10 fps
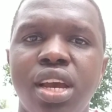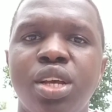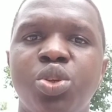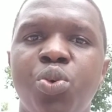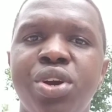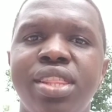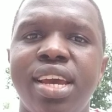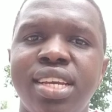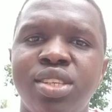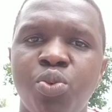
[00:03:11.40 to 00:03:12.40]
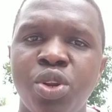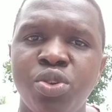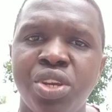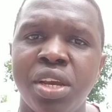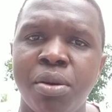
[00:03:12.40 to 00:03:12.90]
So when
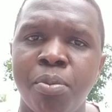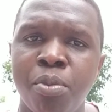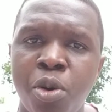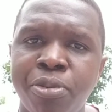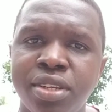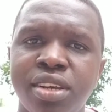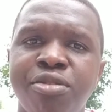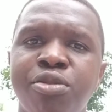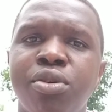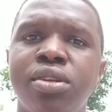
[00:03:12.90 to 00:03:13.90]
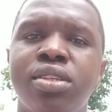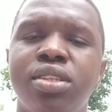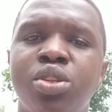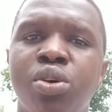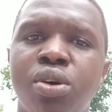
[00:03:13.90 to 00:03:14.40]
you take more preserved foods,
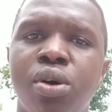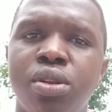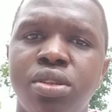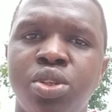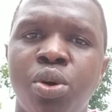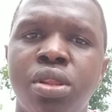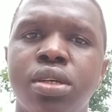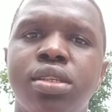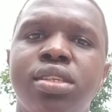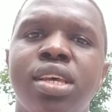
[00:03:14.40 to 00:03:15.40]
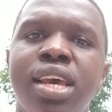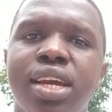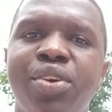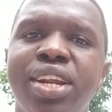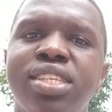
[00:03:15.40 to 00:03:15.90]
so those
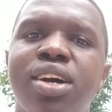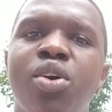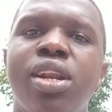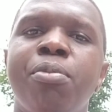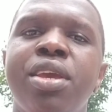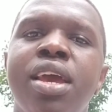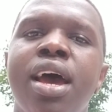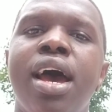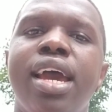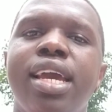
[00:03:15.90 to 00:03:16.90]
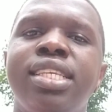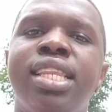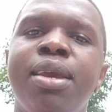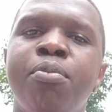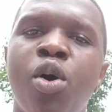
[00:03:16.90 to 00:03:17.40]
grains are gonna be
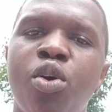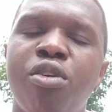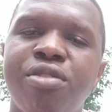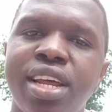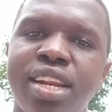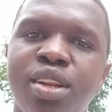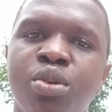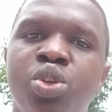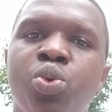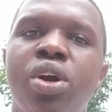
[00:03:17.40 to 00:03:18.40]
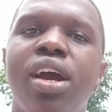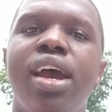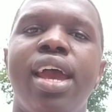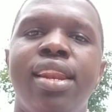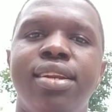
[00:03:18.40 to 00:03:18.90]
easily more converted into
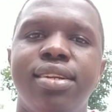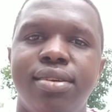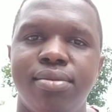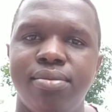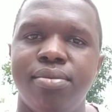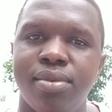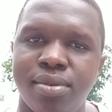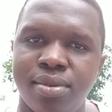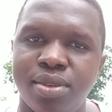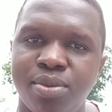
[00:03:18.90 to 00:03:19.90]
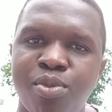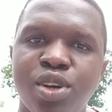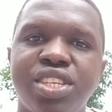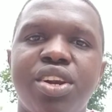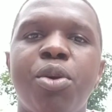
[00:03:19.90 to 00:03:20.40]
sugar, and
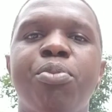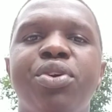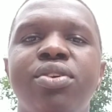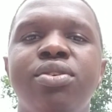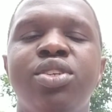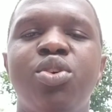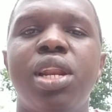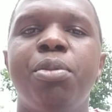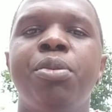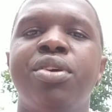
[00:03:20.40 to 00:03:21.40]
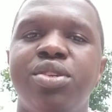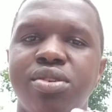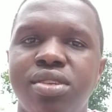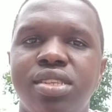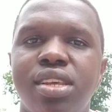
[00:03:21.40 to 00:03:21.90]
more serum is gonna be
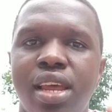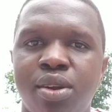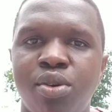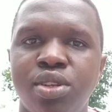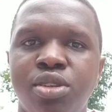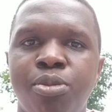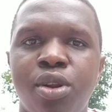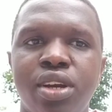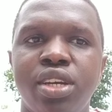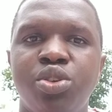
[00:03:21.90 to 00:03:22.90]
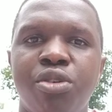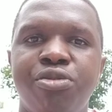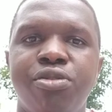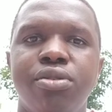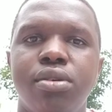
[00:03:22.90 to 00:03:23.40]
produced and cause blockage
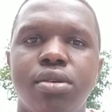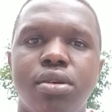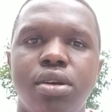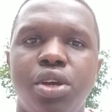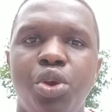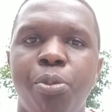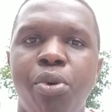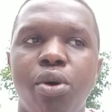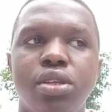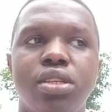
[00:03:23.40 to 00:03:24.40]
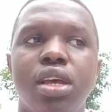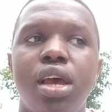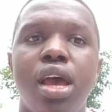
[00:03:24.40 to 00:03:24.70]
of your pores.